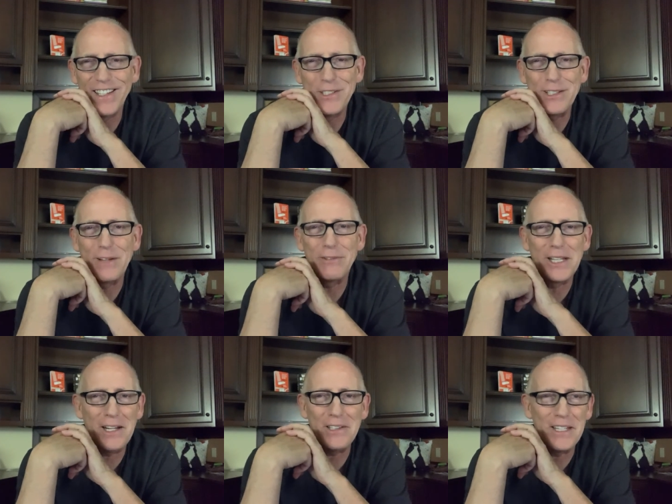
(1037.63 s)
they still have to
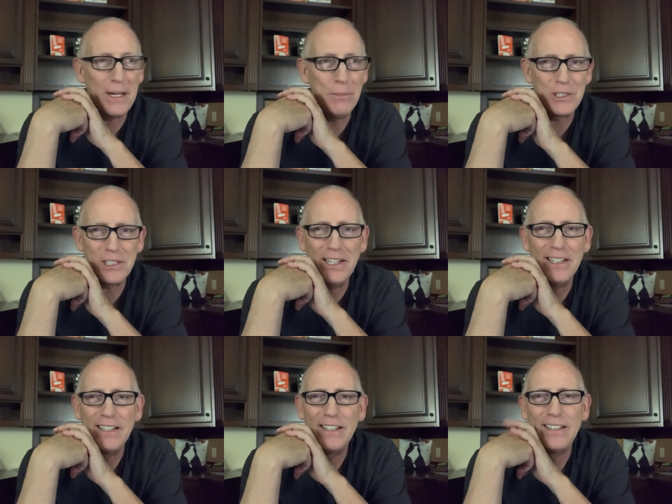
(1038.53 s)
get to the embassy.
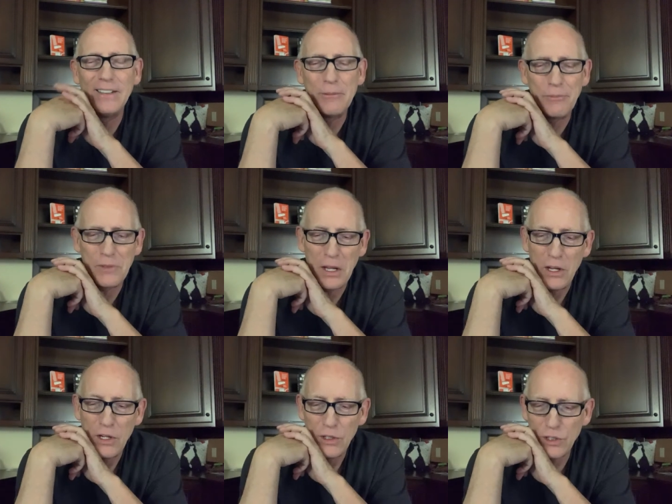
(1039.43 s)

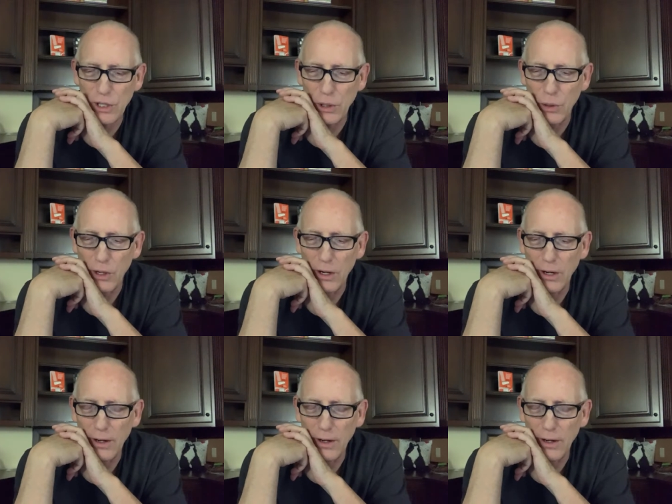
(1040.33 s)
So